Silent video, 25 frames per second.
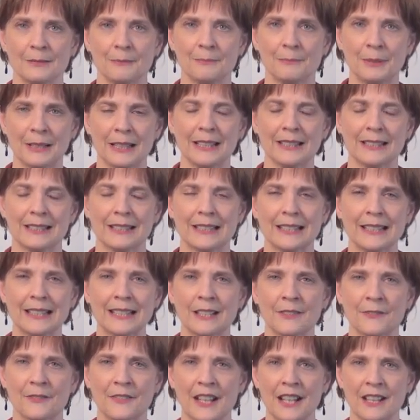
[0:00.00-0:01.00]
But
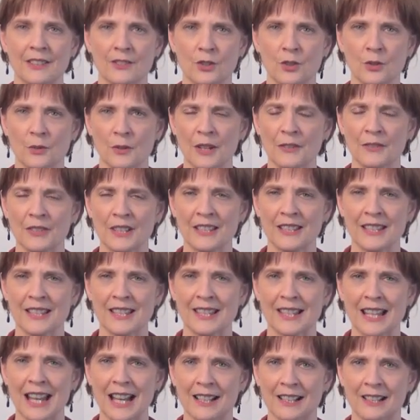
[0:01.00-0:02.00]
if that driven
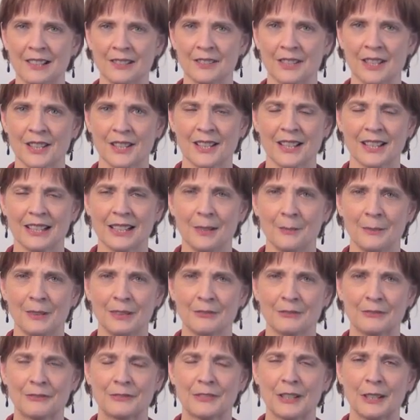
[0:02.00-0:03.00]
sound is
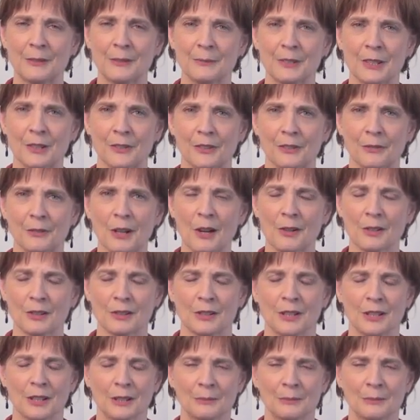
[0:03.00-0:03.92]
coming from your throat,